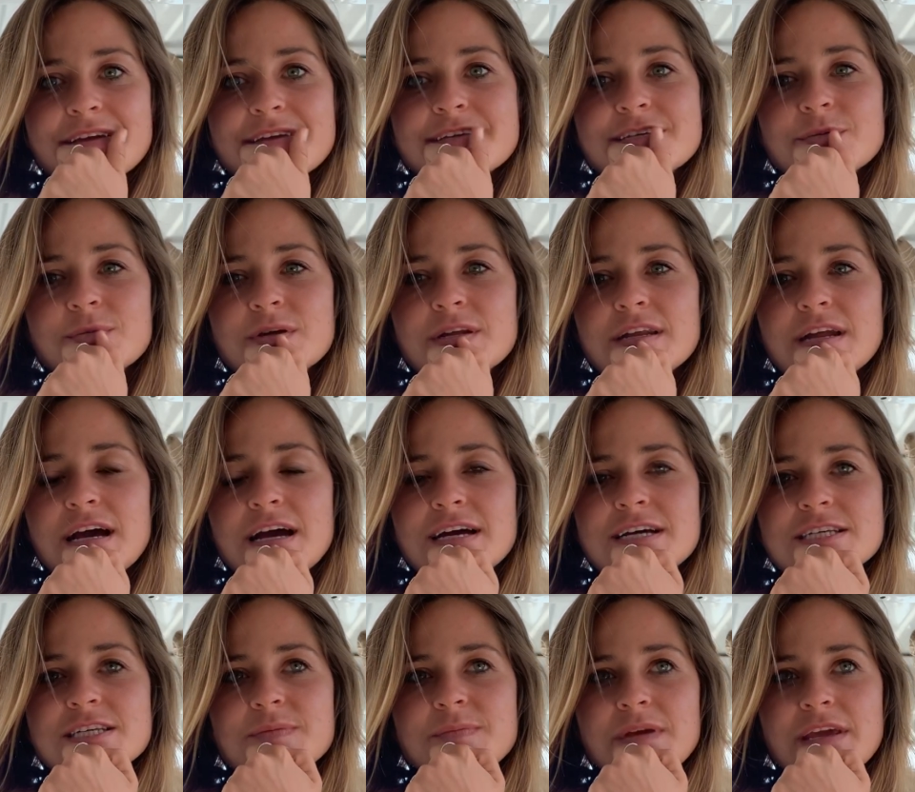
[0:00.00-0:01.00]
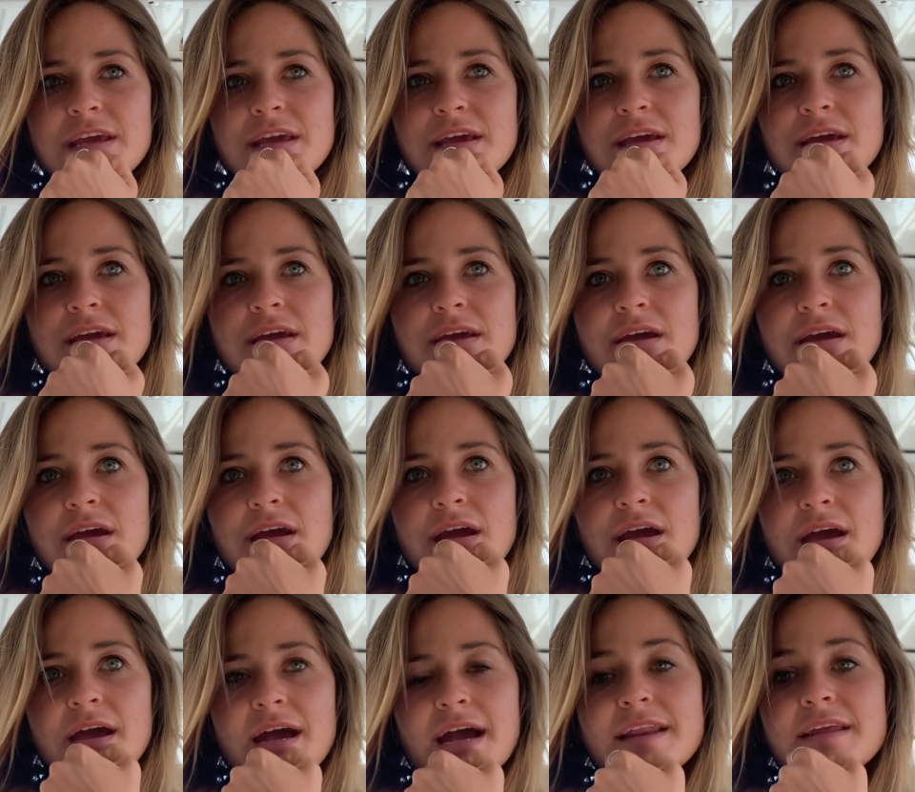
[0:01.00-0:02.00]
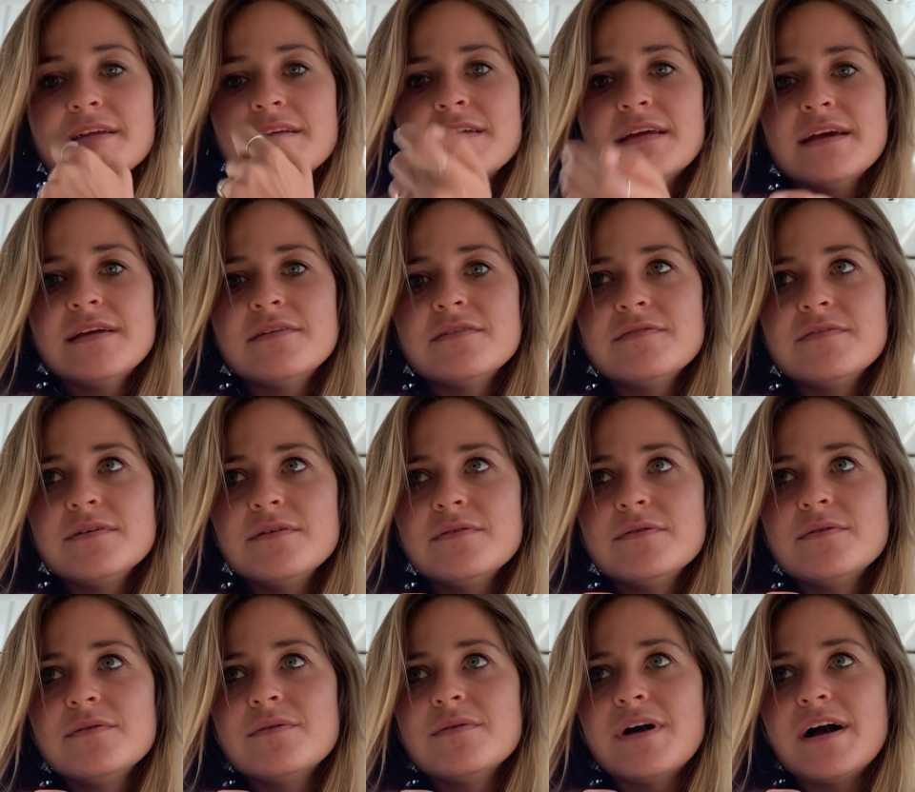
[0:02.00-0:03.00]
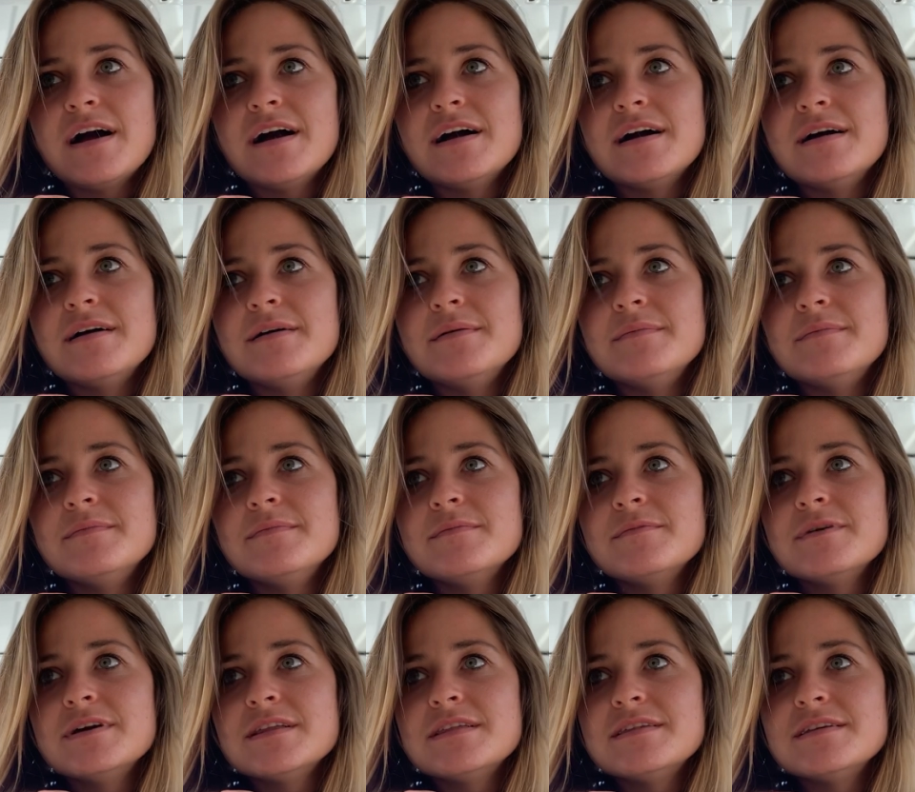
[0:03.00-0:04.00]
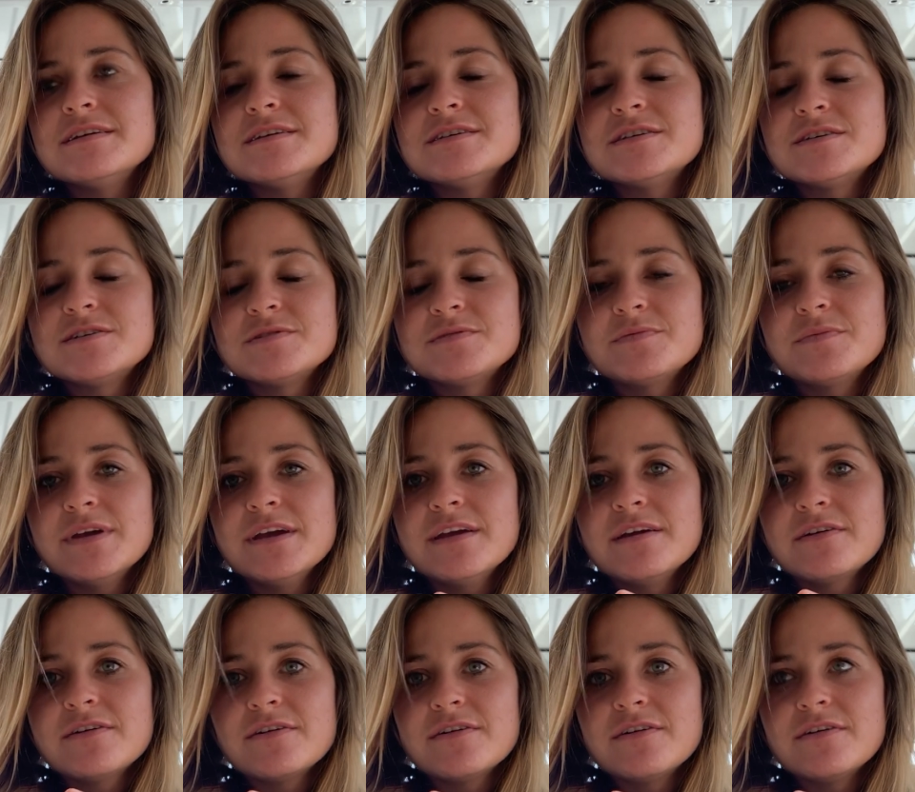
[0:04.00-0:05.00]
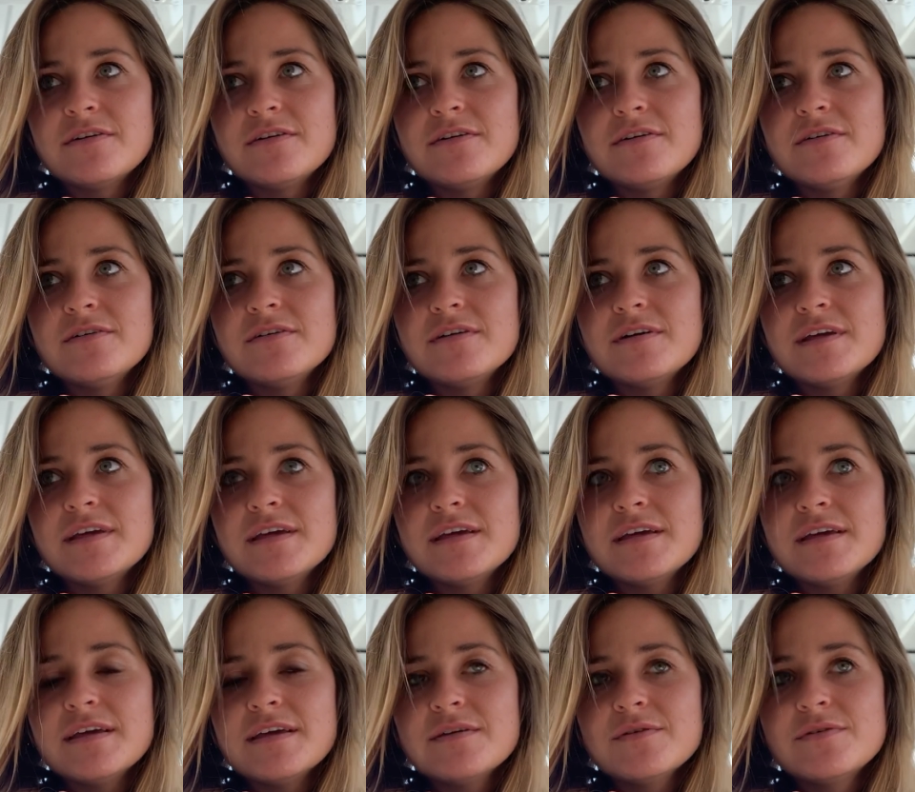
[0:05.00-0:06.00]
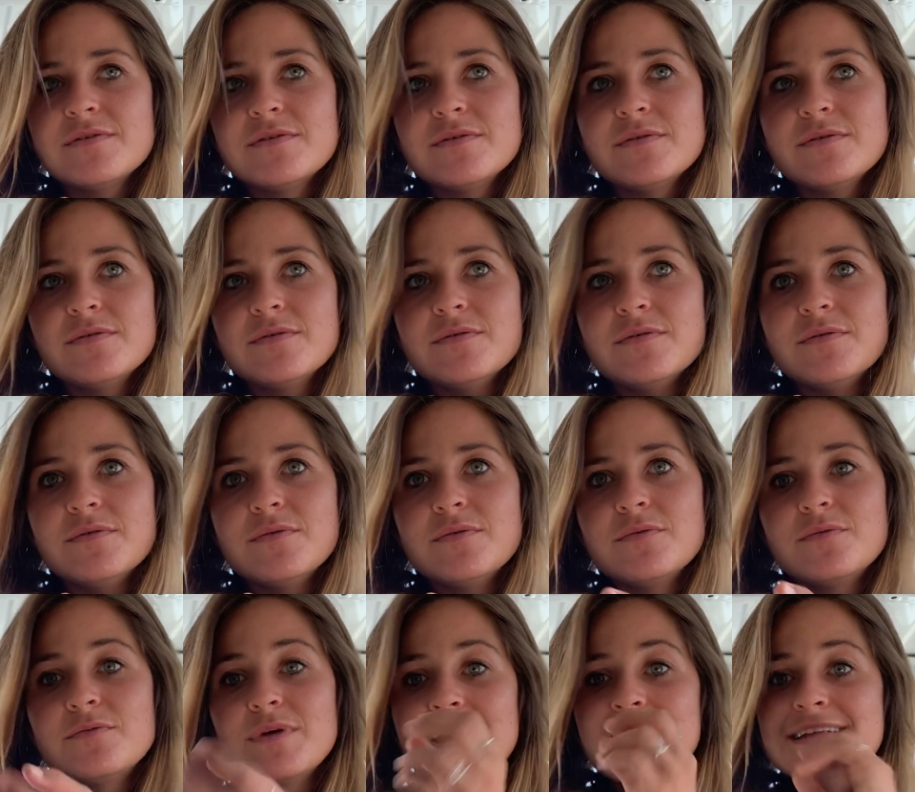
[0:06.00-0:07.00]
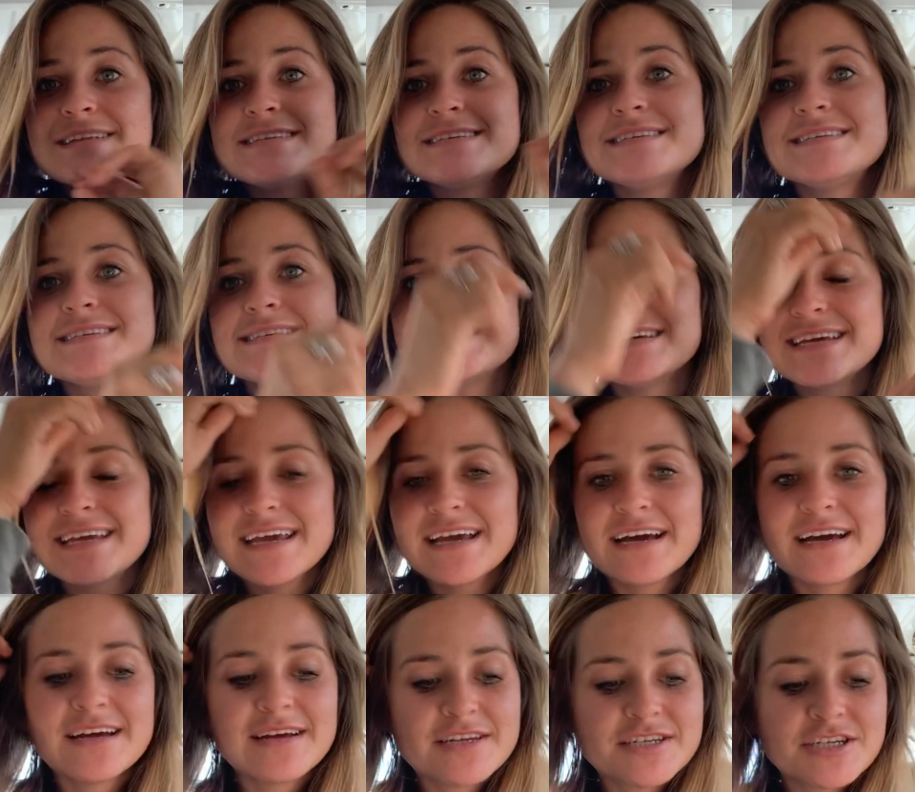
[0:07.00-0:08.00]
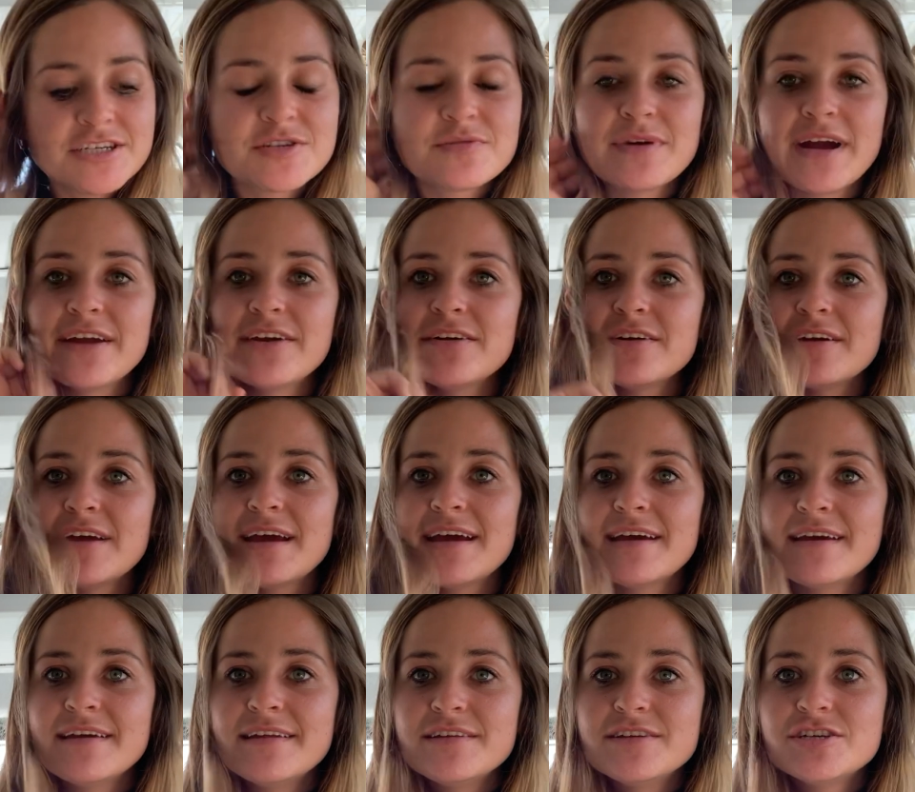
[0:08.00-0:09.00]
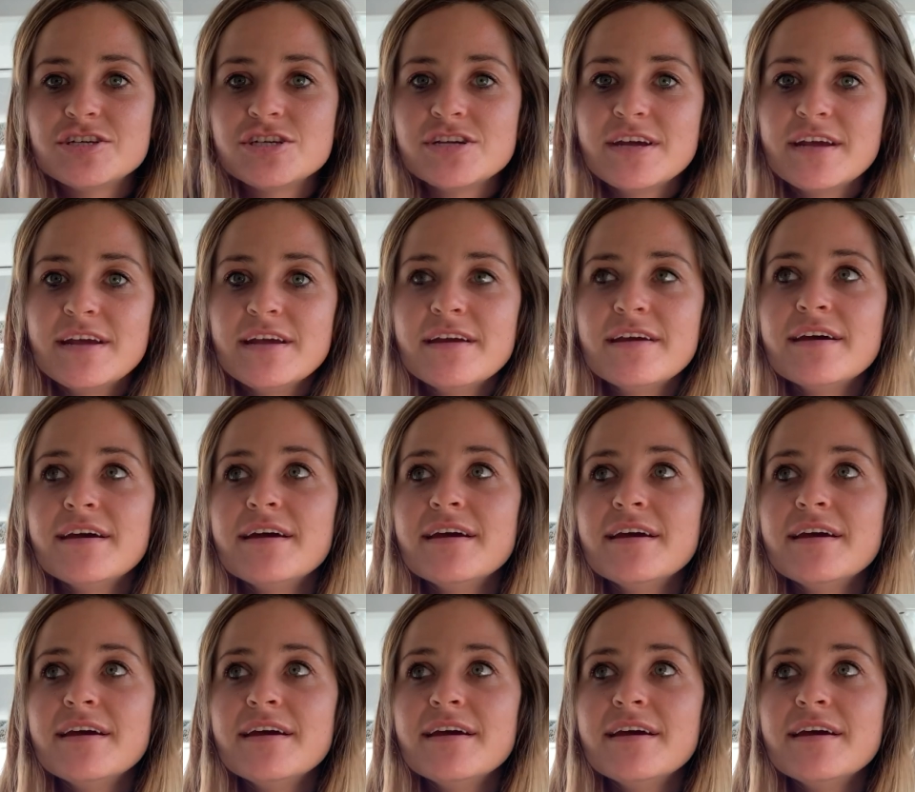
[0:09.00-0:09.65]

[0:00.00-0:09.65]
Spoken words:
Someone had asked me, I did an interview with this sweet girl who writes. She's a writer, and she